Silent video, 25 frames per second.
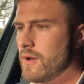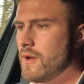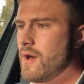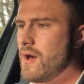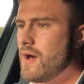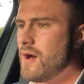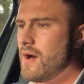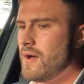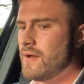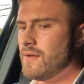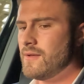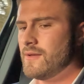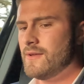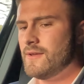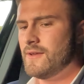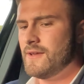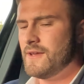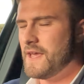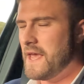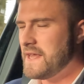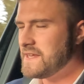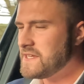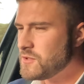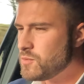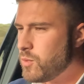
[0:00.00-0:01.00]
car.
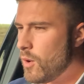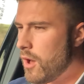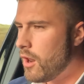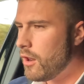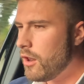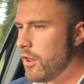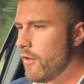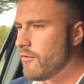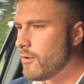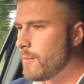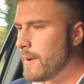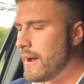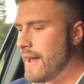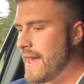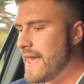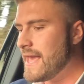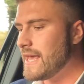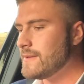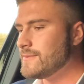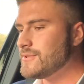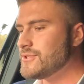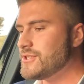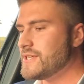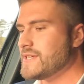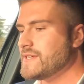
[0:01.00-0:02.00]
This is what I love about
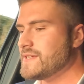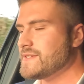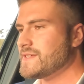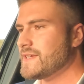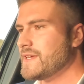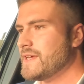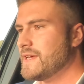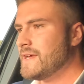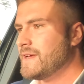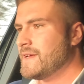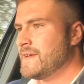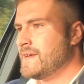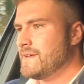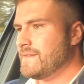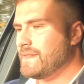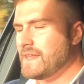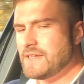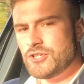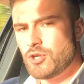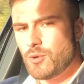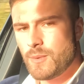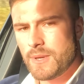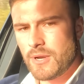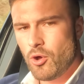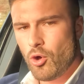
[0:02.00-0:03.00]
AMGs.
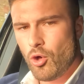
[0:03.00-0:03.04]
They do it